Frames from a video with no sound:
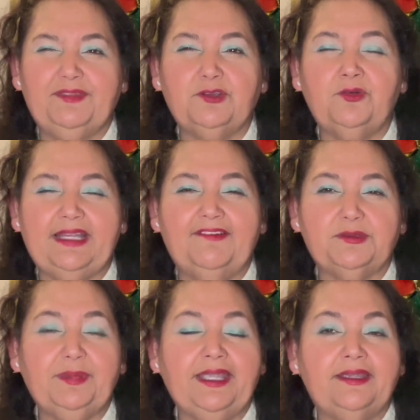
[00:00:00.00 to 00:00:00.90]
only have to
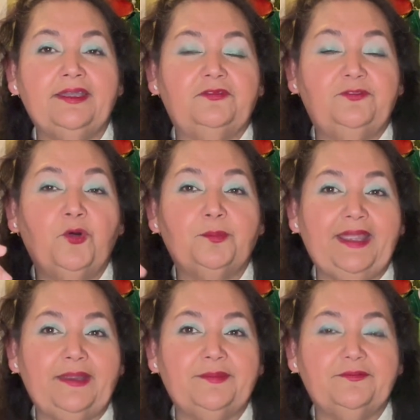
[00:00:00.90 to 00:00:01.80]
pay
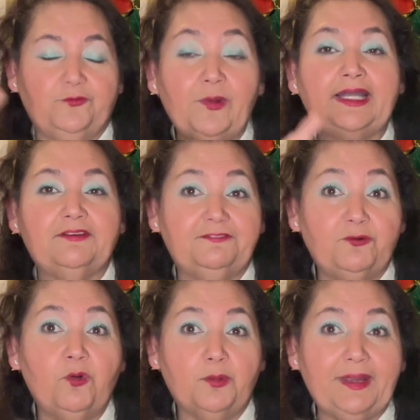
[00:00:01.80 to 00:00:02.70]
one of
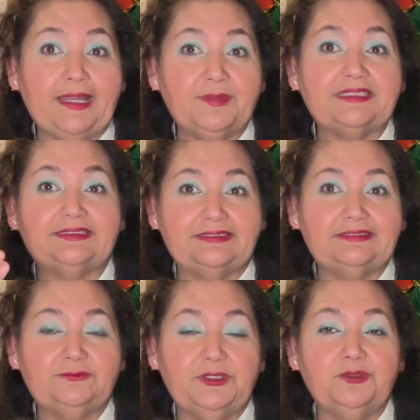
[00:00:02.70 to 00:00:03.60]
4 payments
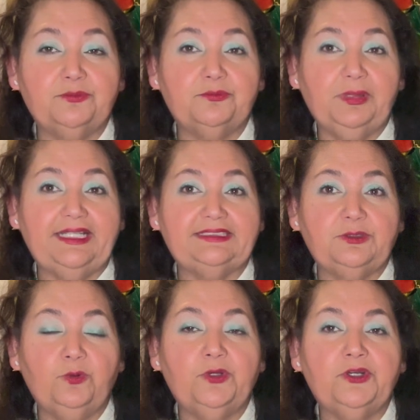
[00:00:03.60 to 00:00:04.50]
when you place the
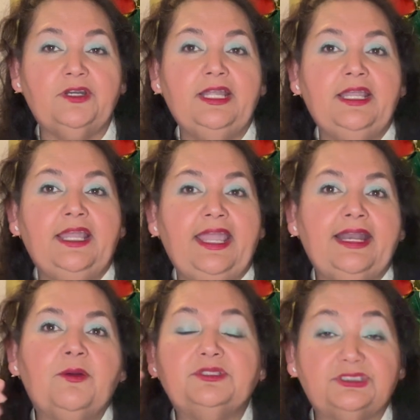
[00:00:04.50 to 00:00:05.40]
order. And
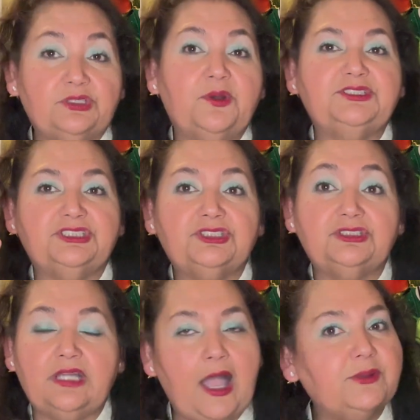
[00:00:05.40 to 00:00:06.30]
I was
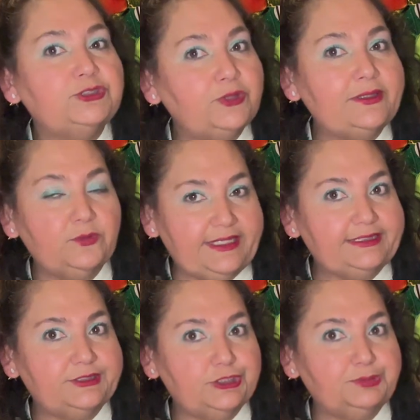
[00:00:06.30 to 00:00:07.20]
doing
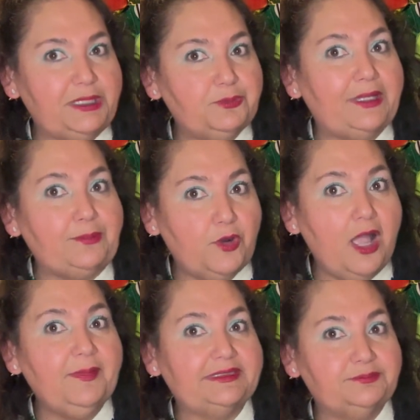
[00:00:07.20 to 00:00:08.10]
research, people. I
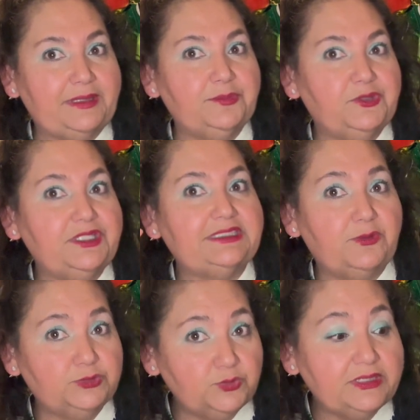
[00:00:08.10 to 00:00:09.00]
promise, Beanbeautis, I
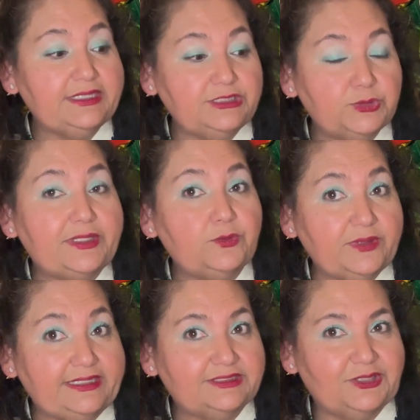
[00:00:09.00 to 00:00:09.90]
was really doing
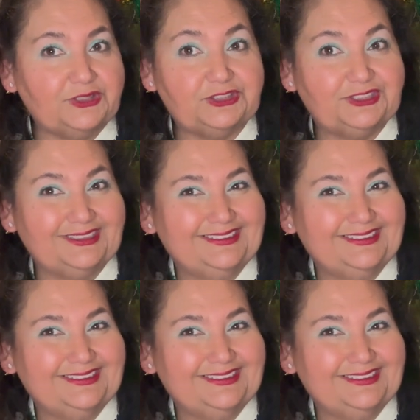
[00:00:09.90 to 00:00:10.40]
research.